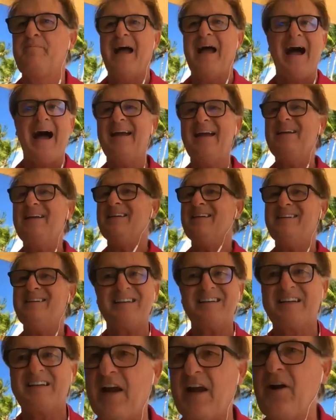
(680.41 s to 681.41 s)
I
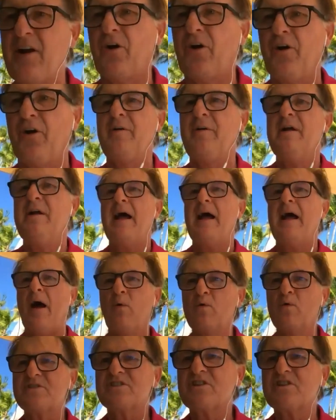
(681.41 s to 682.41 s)
didn't care. I
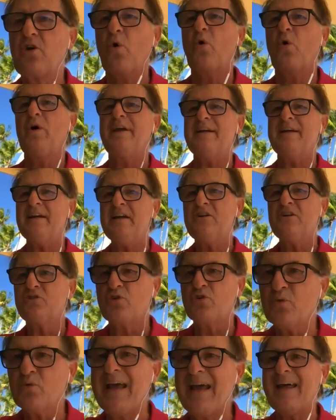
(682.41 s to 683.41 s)
was going
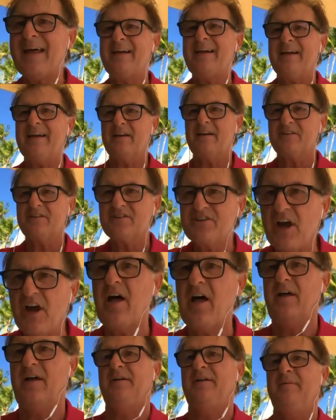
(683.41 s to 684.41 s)
to get it
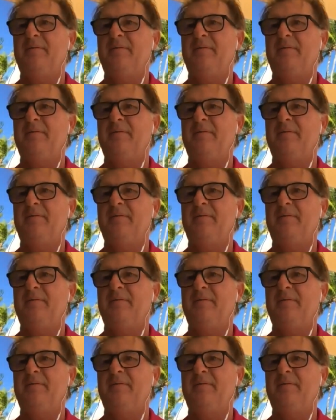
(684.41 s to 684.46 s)
done.